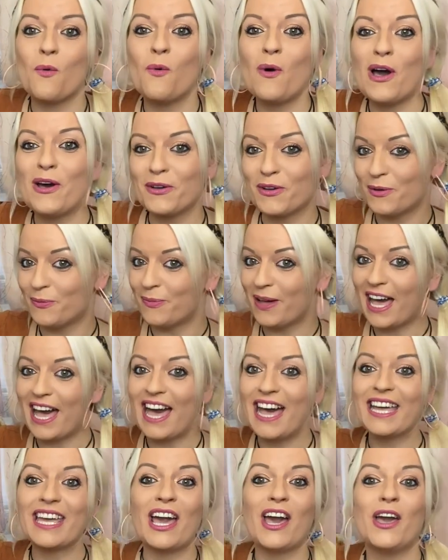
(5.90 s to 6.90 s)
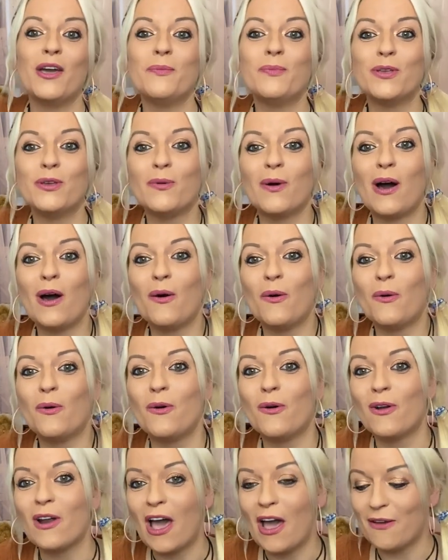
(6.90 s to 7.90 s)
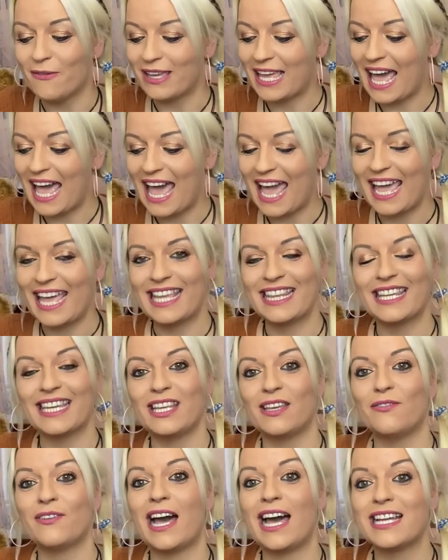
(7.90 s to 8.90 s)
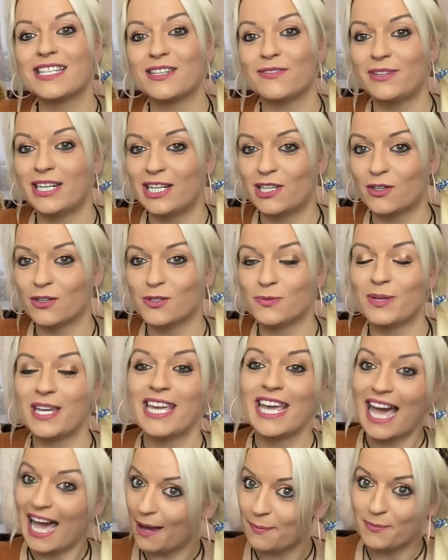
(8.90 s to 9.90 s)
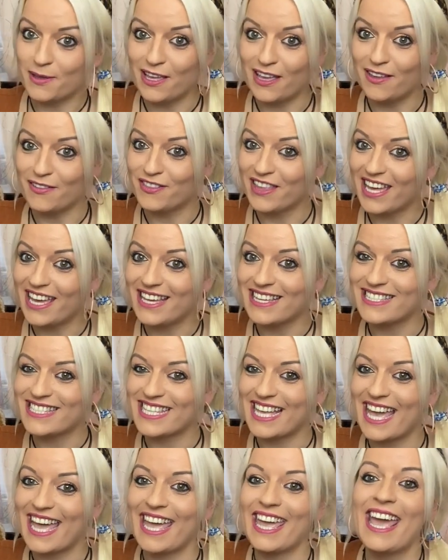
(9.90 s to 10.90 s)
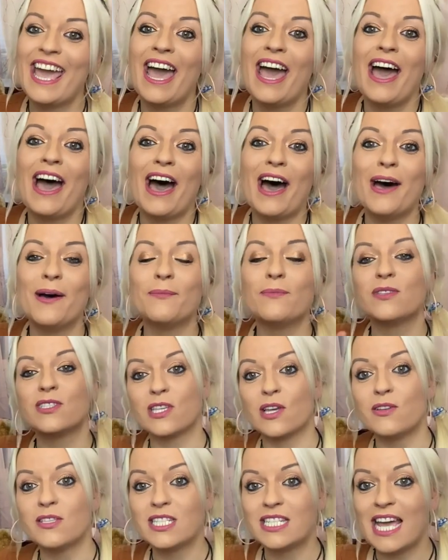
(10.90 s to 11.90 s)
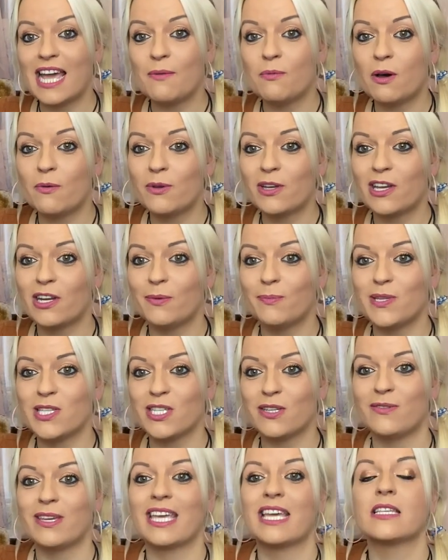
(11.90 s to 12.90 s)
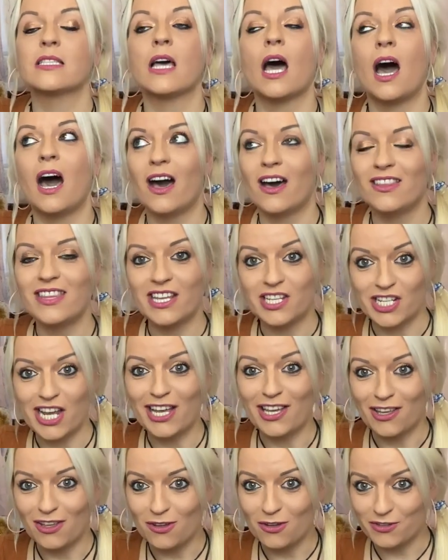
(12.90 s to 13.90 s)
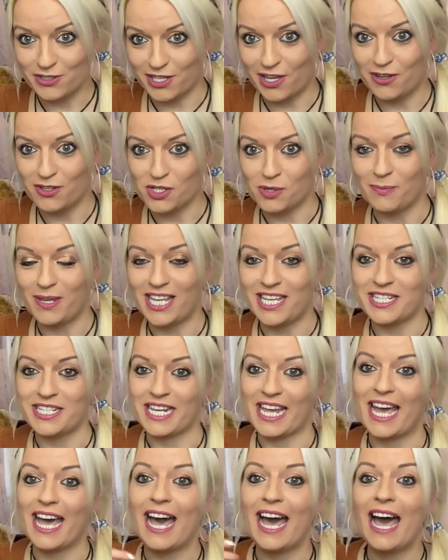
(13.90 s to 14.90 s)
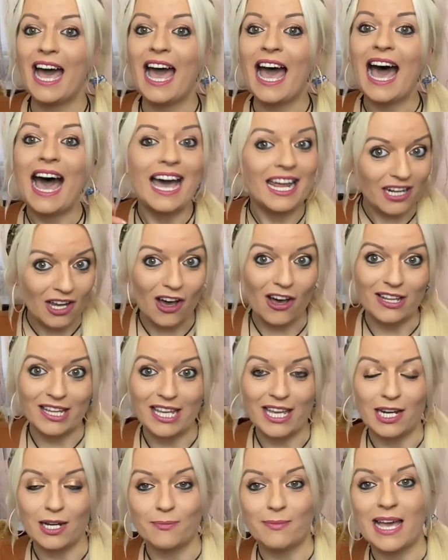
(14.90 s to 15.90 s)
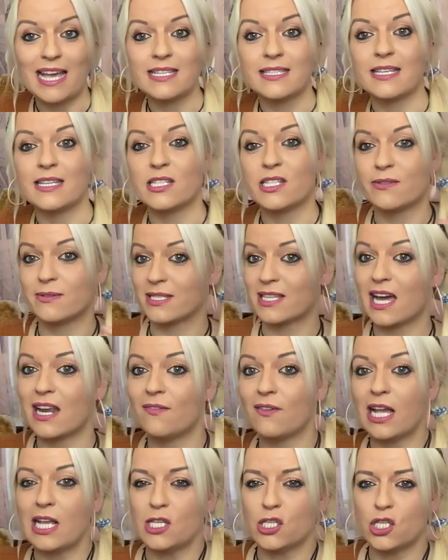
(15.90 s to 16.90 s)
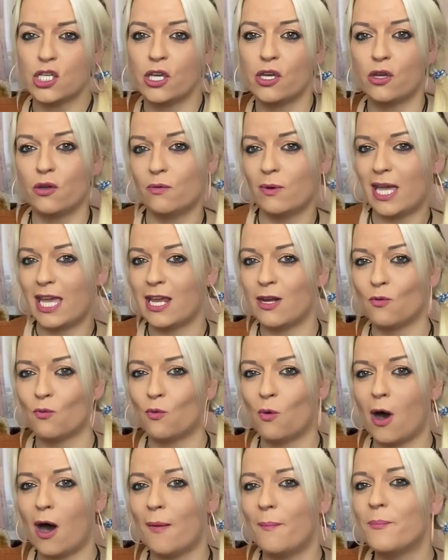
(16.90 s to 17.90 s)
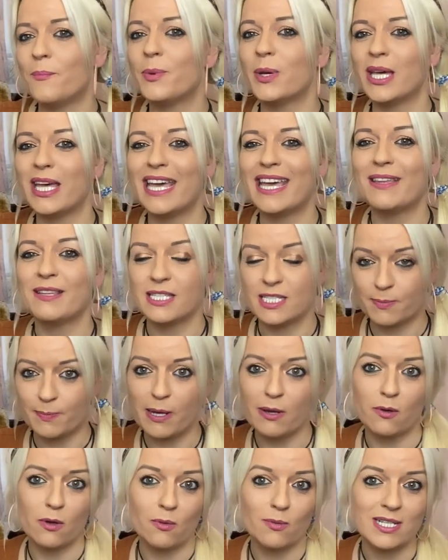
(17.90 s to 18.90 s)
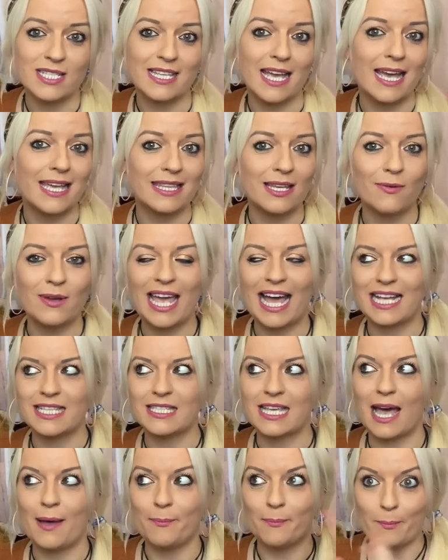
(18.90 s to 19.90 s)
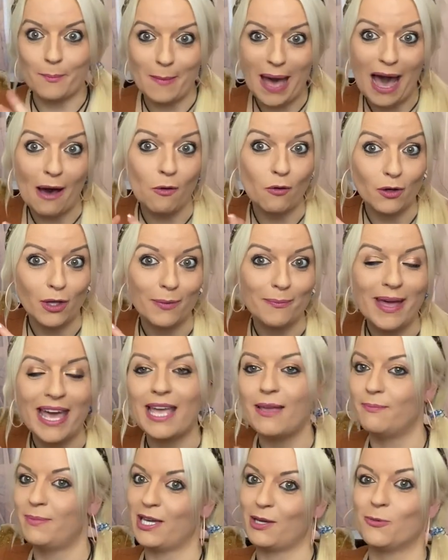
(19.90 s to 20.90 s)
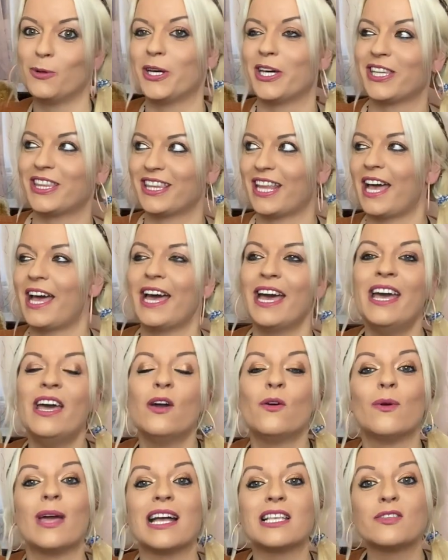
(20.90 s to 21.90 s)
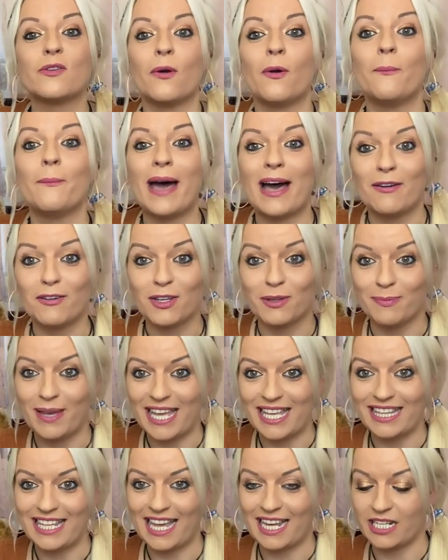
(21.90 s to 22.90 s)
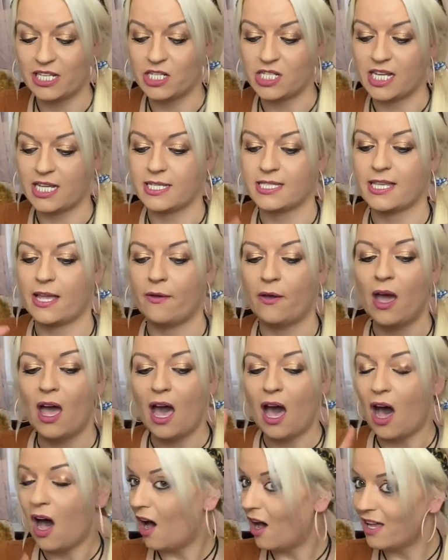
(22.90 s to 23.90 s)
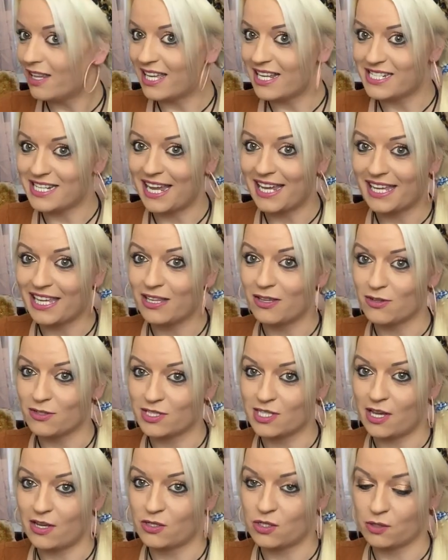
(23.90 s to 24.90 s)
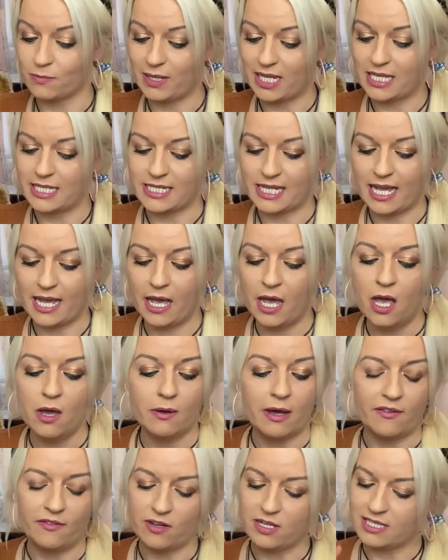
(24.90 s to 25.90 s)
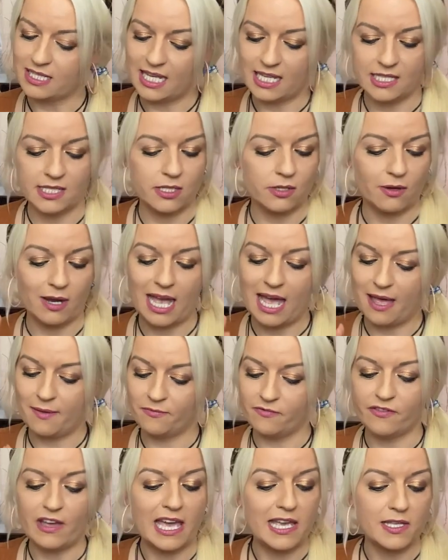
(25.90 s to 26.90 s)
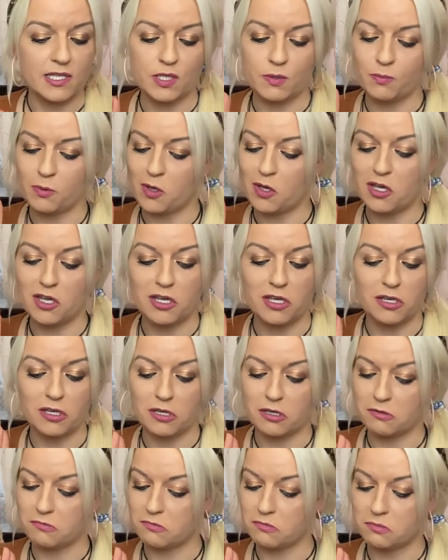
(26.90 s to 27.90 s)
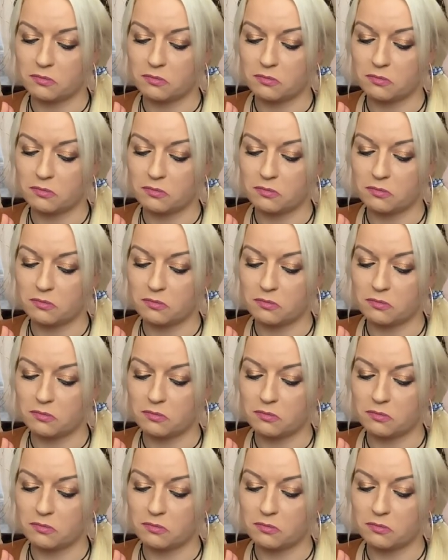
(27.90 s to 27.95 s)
welcome back. Hope you are all okay, that you've had a really good week. Happy Thursday. Um, so today what we're going to be doing is, are they checking your social media and are they going to message? So it's kind of like two in one, but Spirit was saying that we had to amalgamate, big word there, we had to amalgamate the energy. So are they checking your social media, whether it's Instagram, Facebook,